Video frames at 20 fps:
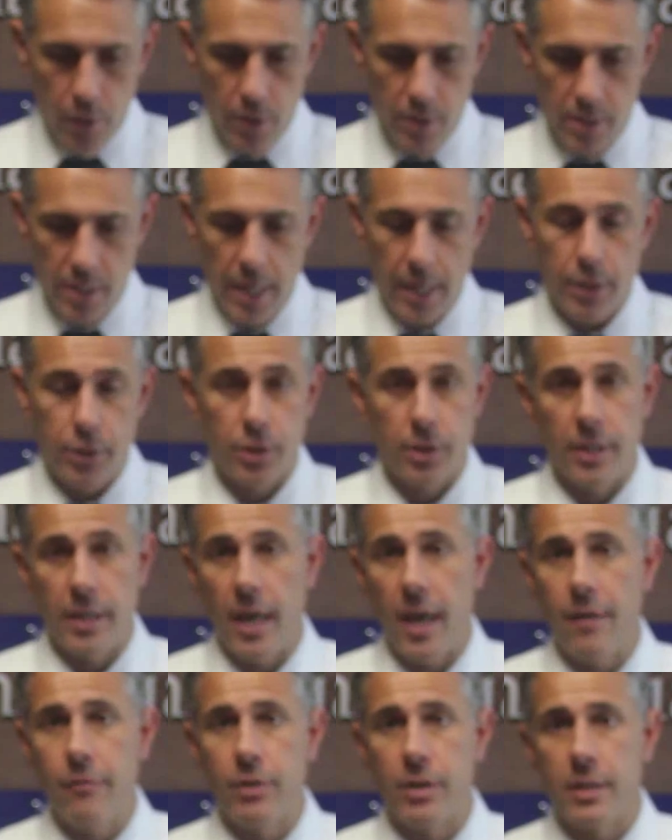is
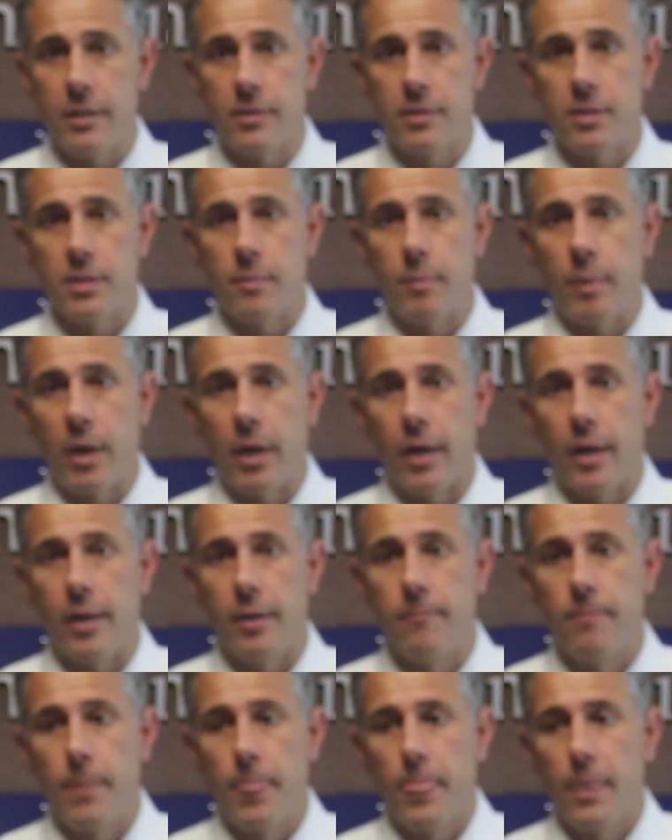actually evidenced
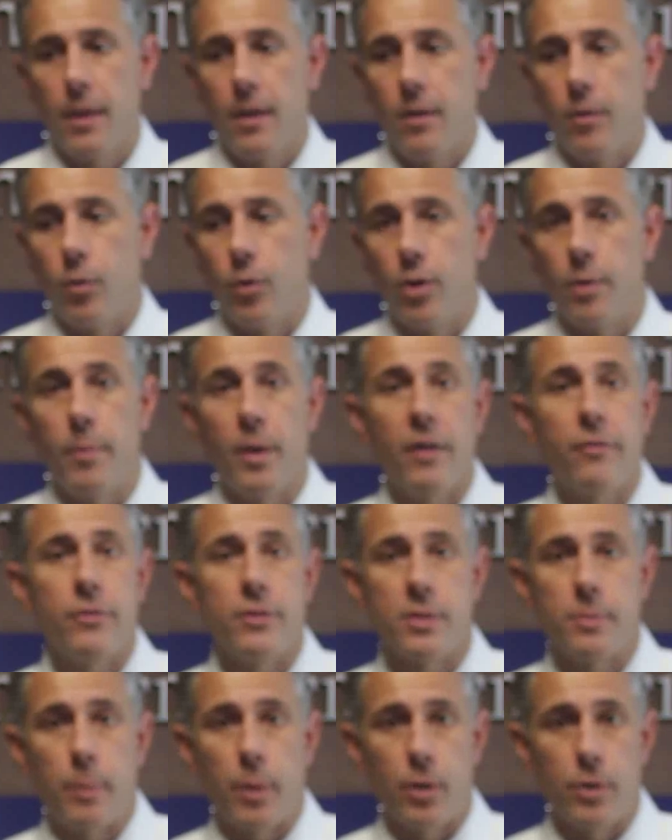by Warren
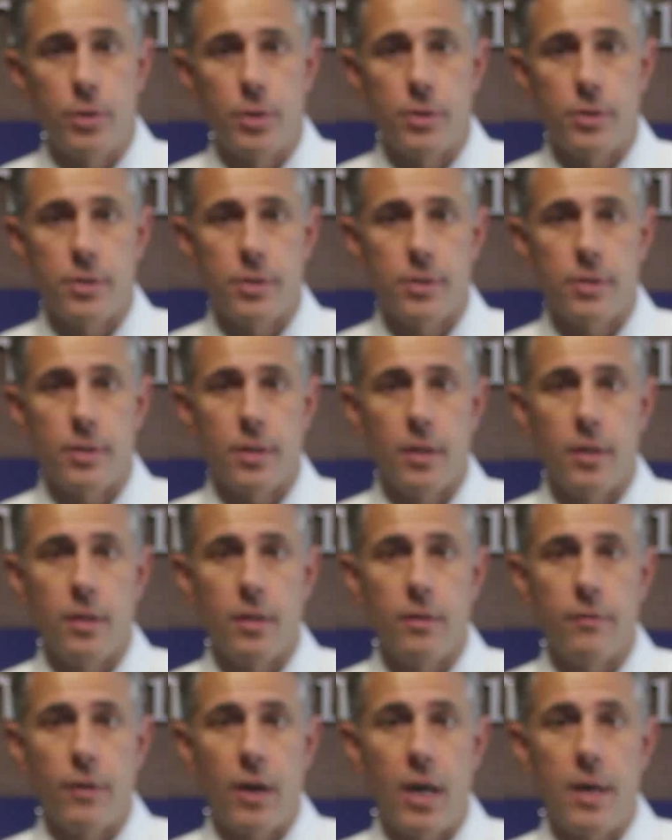Buffett's purchase
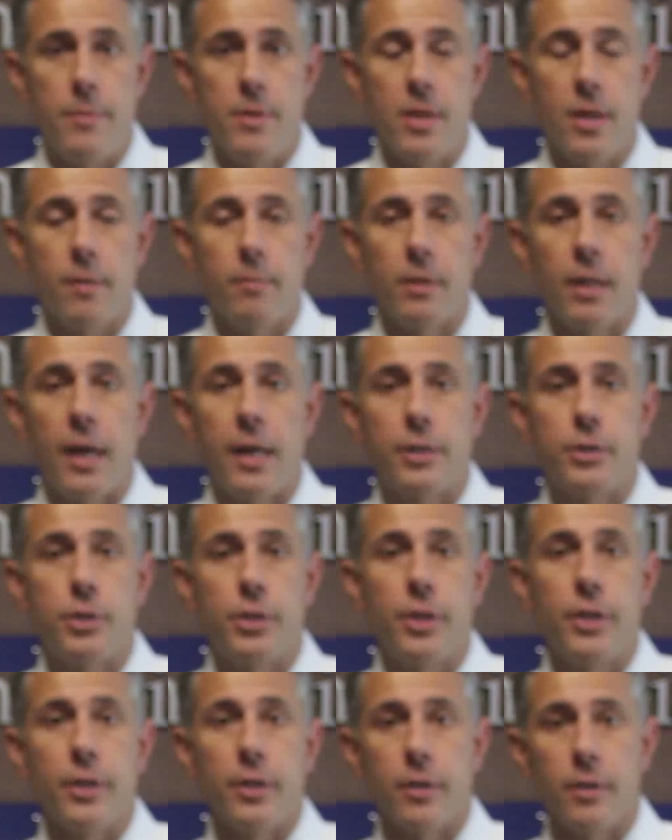of IBM
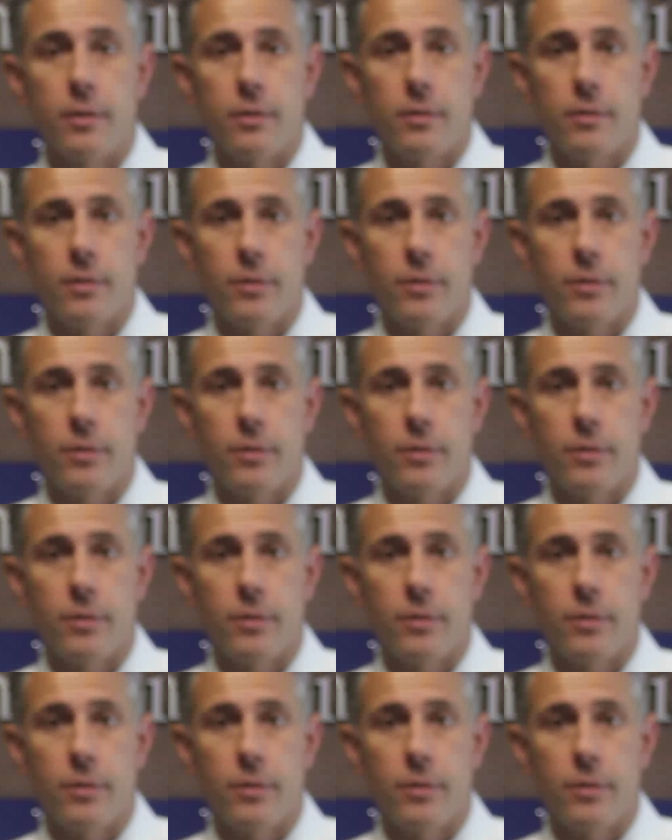last year.